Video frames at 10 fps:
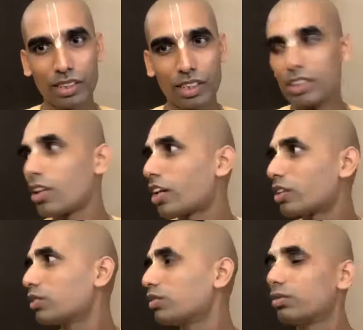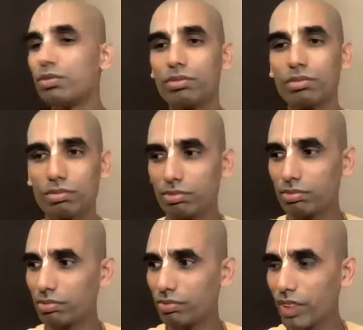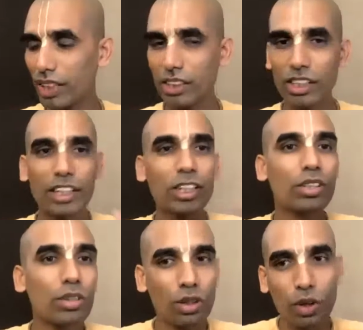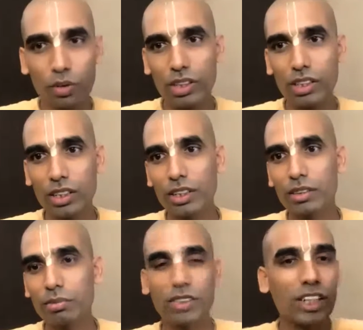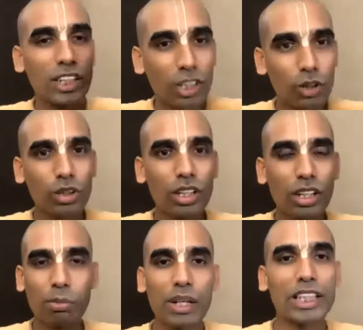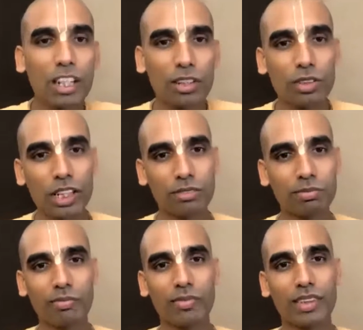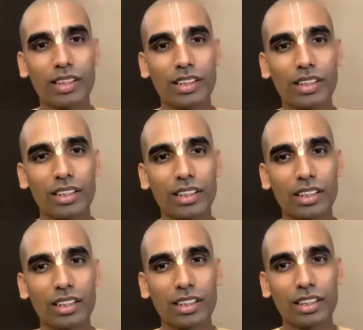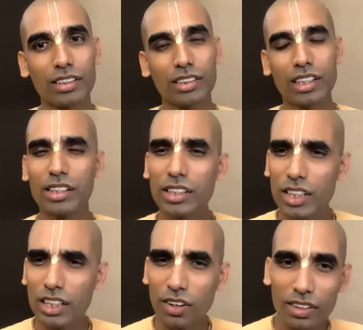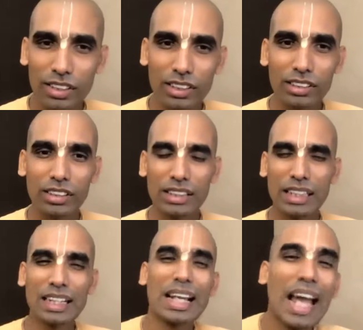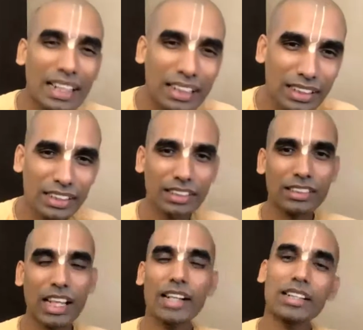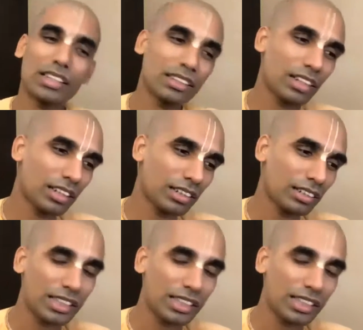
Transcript: Is not to win control over Svargaloka or Patalaloka. The real longing, real hankering, the eternal